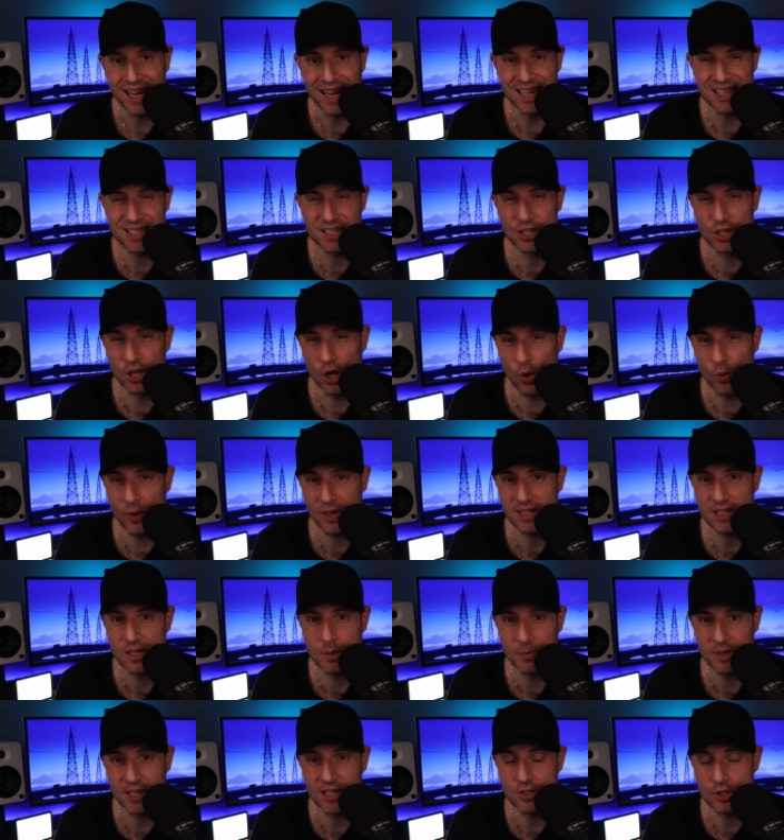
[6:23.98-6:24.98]
it's going
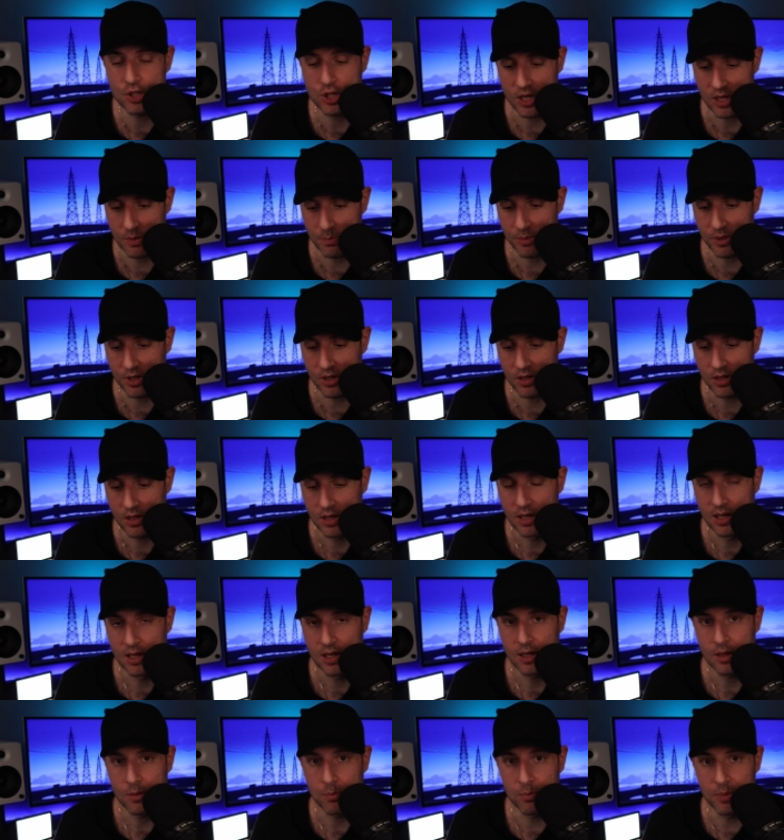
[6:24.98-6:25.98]
to be cheaper
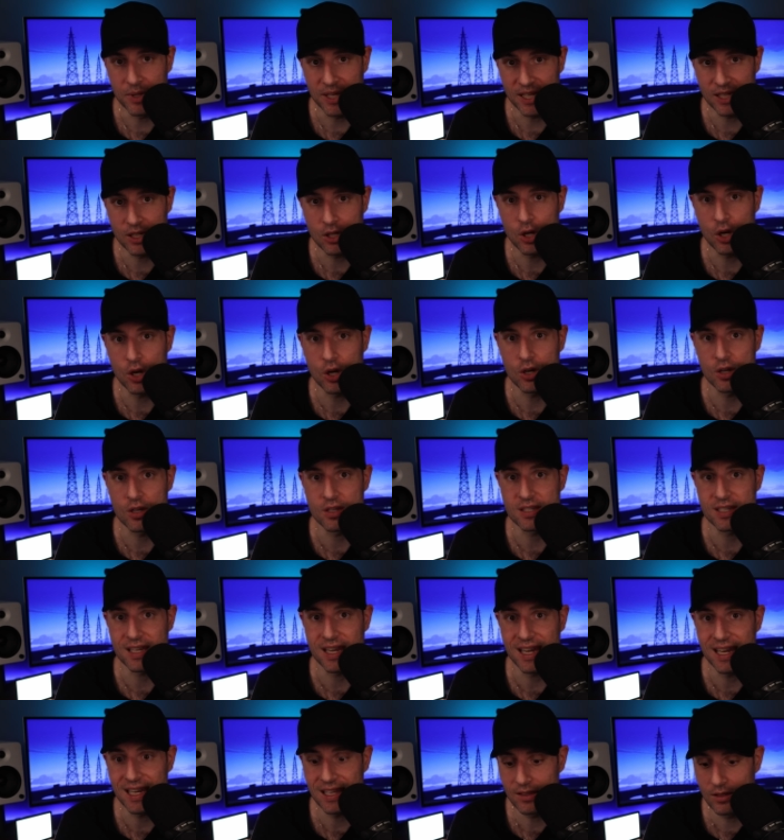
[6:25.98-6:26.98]
because
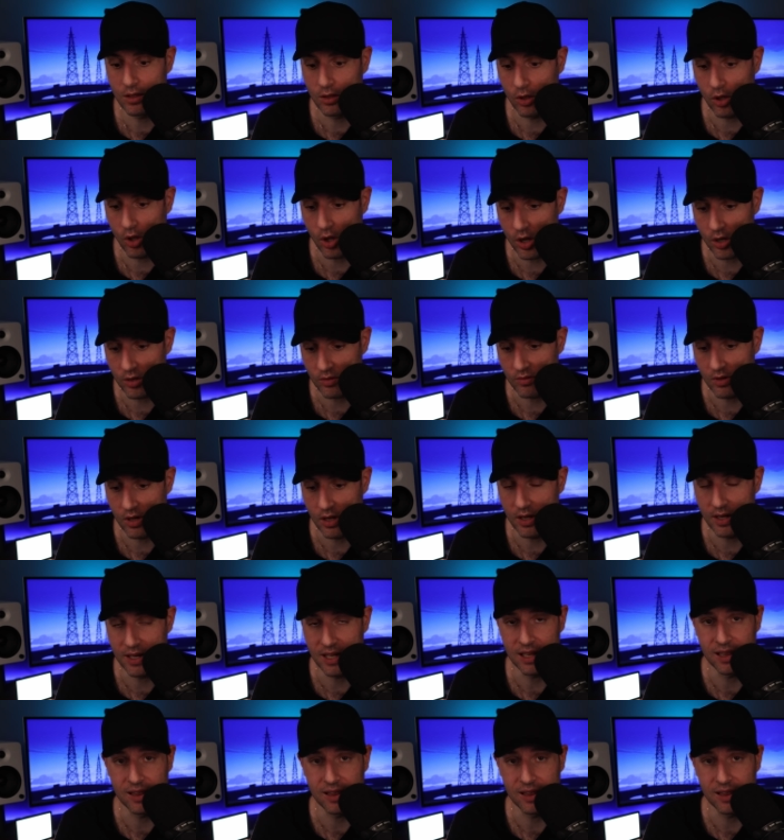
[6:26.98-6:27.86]
in the long run,